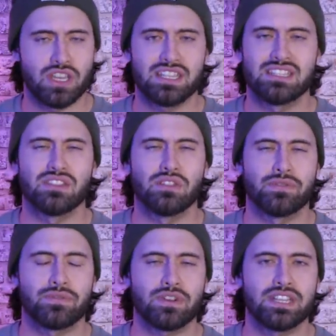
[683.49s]
into the
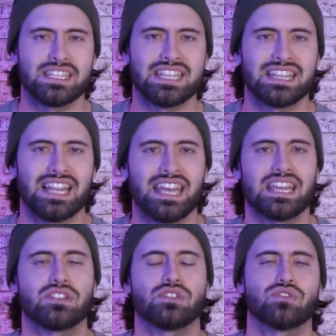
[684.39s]
freezing
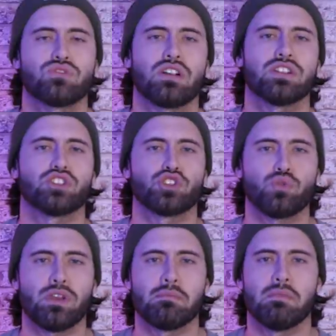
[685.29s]
lake, to try and
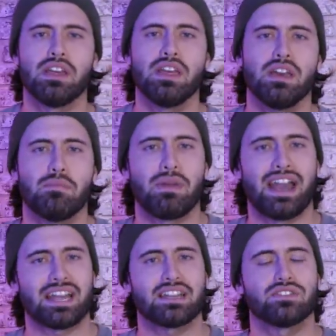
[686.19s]
swim
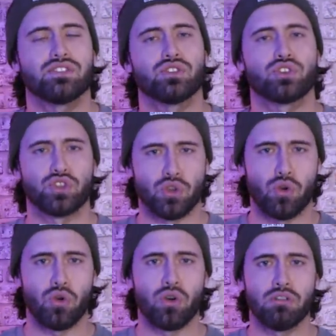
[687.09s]
back to
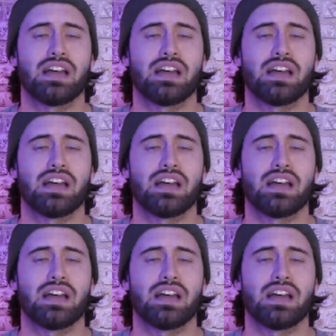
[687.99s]
shore.